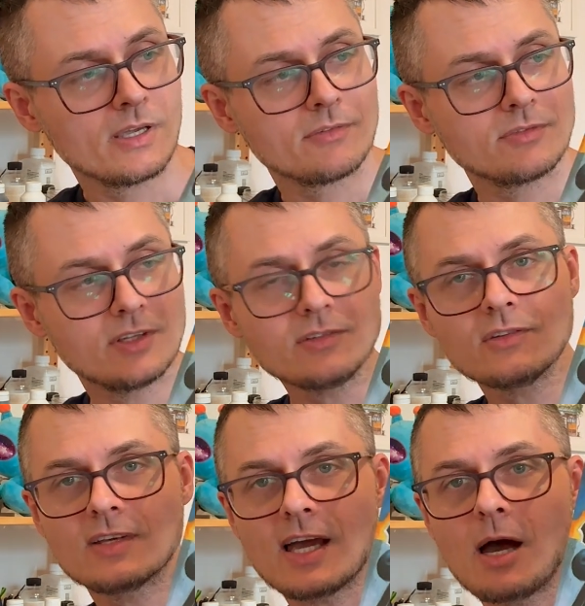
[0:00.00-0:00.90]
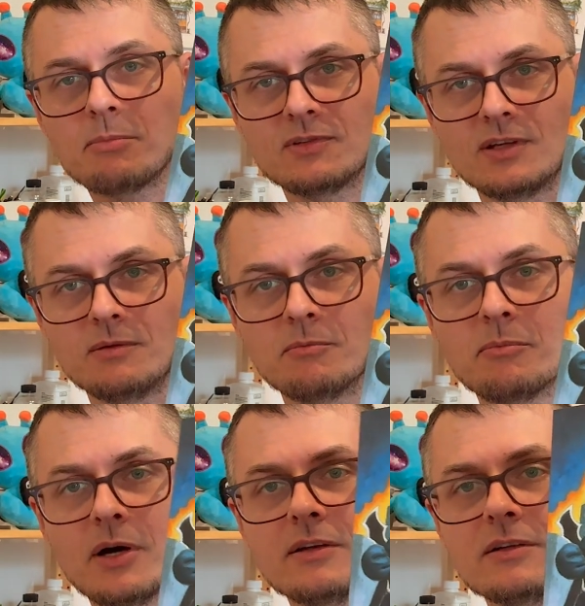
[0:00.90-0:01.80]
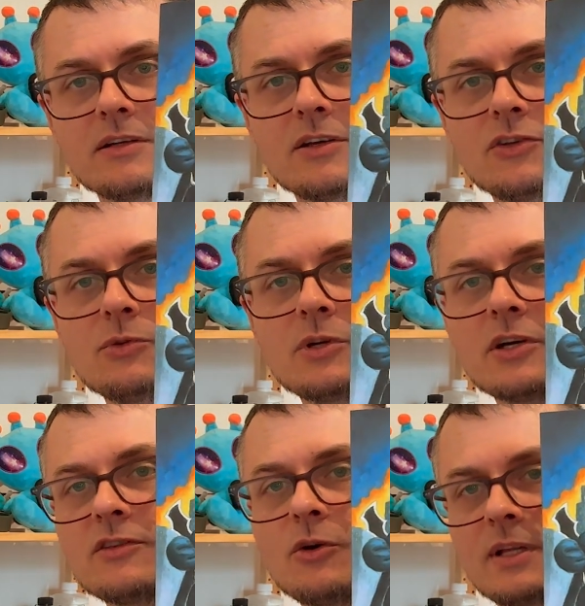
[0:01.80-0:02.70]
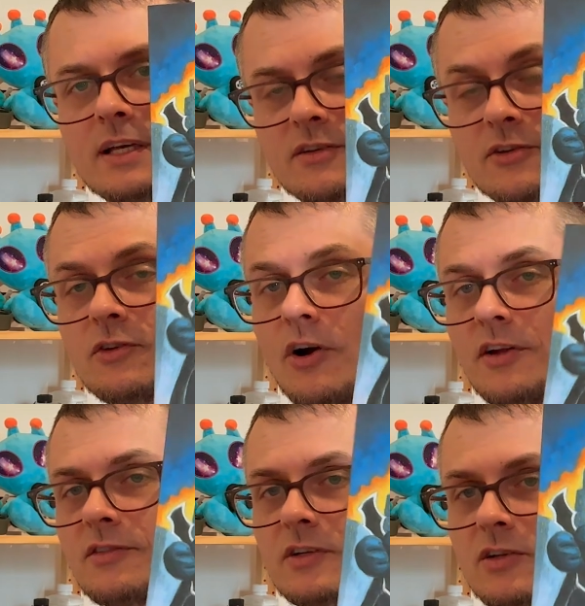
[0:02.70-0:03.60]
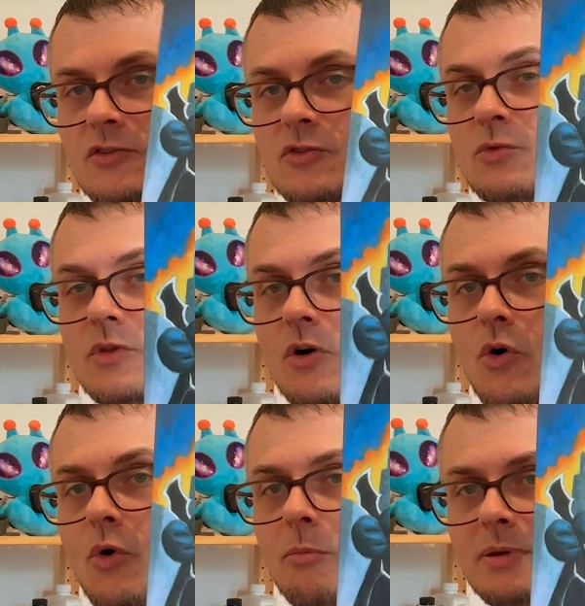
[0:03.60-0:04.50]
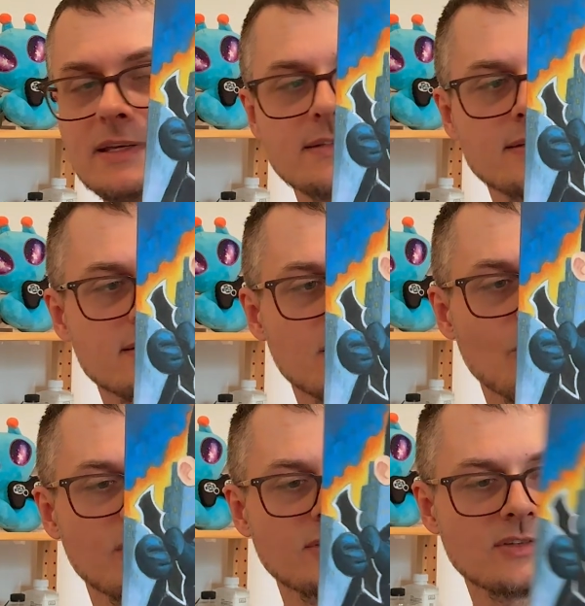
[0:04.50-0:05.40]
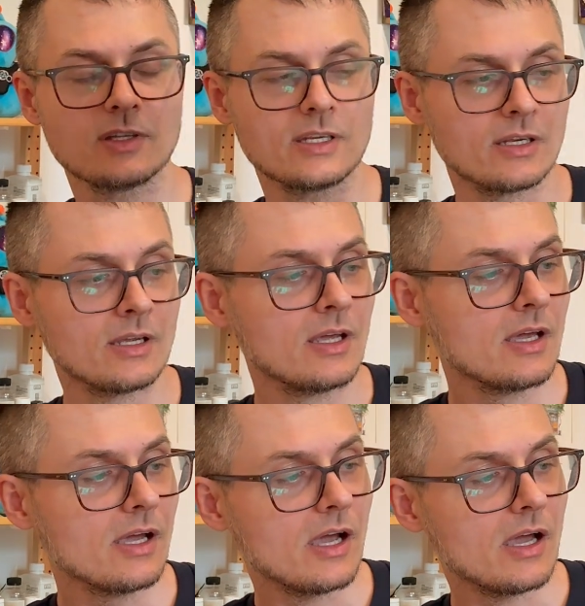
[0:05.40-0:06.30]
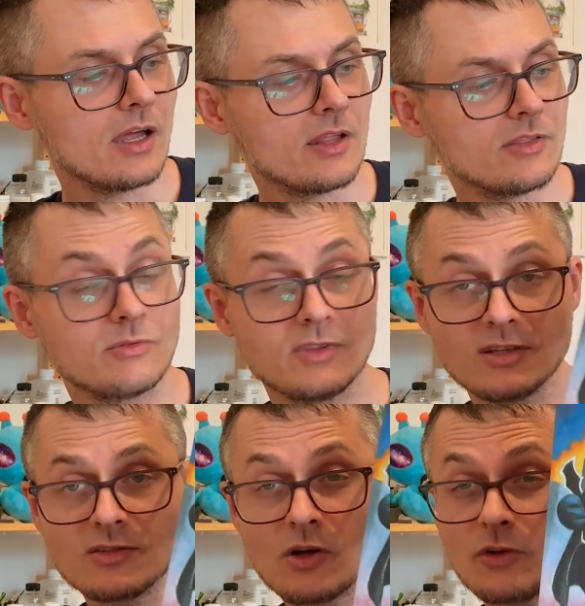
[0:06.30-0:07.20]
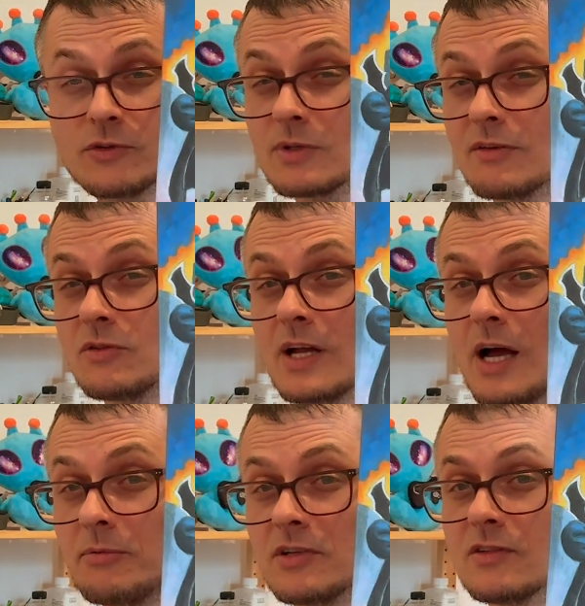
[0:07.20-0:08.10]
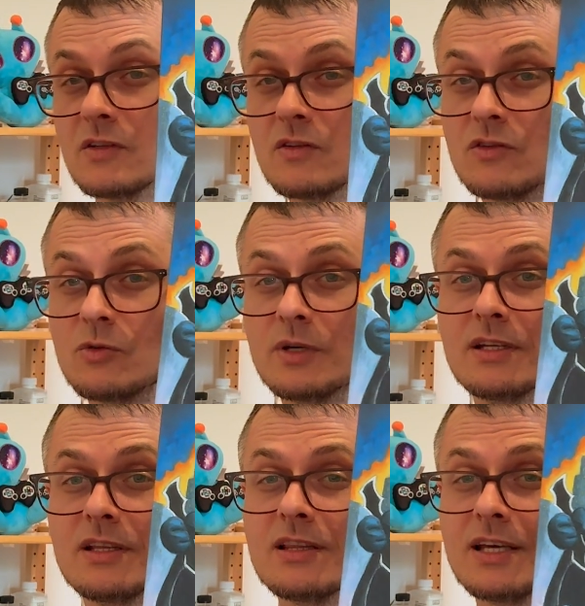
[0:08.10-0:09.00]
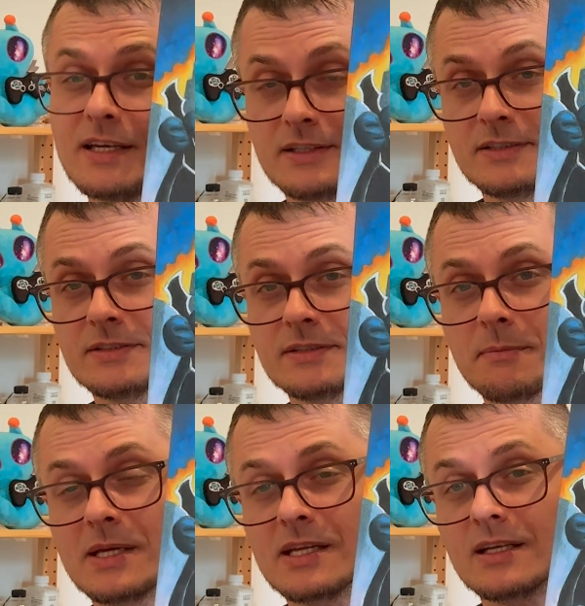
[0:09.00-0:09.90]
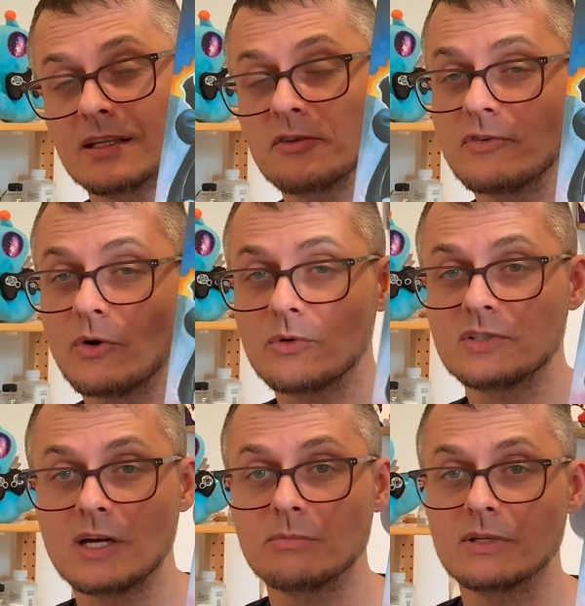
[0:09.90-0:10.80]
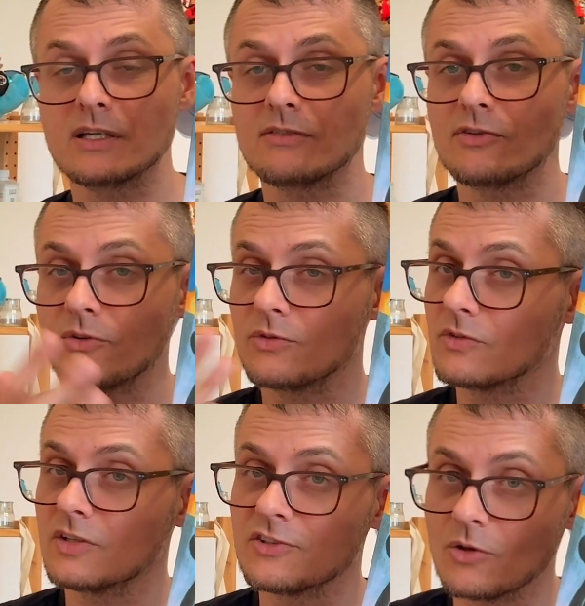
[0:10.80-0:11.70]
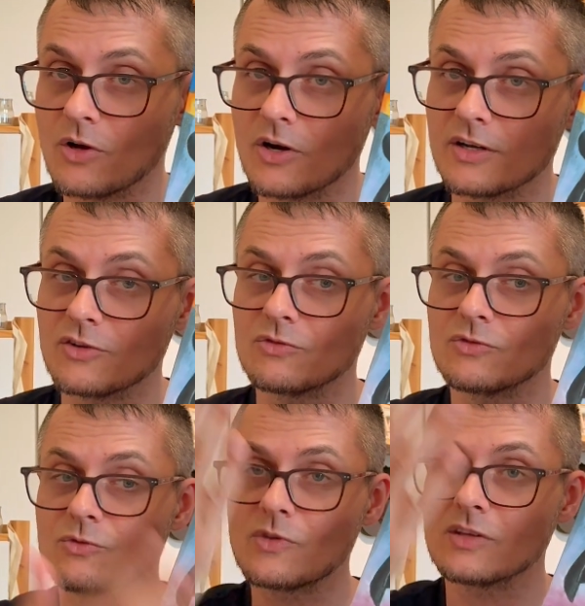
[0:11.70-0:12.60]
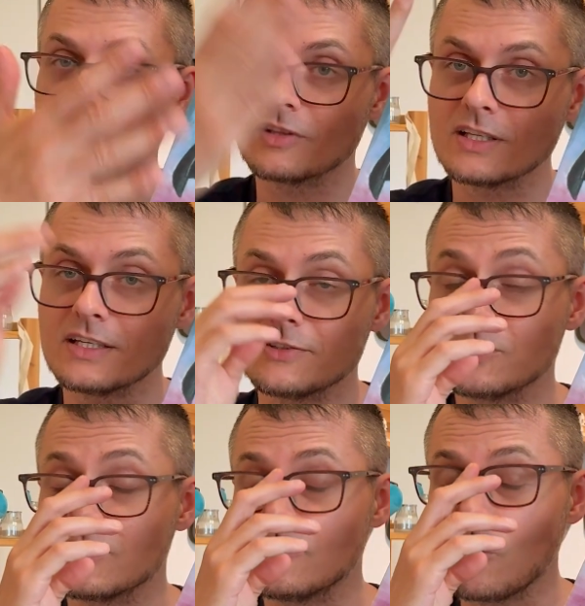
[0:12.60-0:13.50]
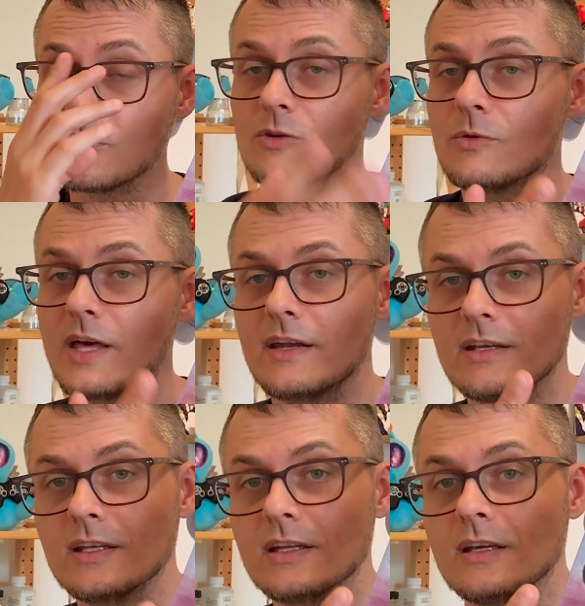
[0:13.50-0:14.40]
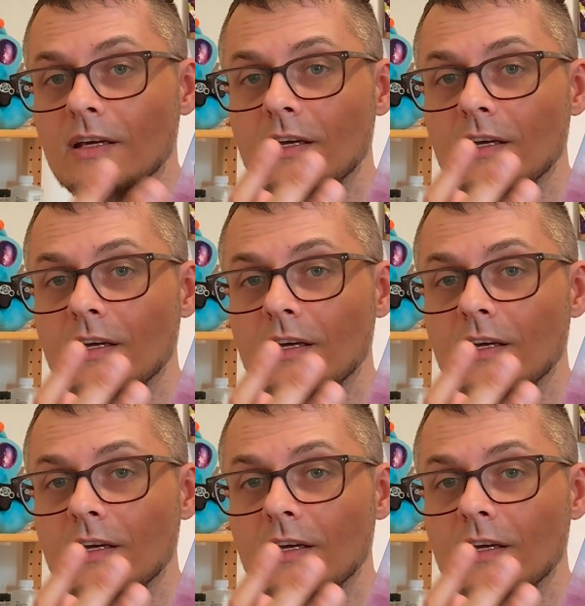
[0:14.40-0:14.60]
This is the opposite, but you could do it. Like there's artists that can do the whole piece in one sitting. This also gives you an option to do it in layers, meaning like Photoshop. Like if you're using digital art and you do things in layers, you can totally do that in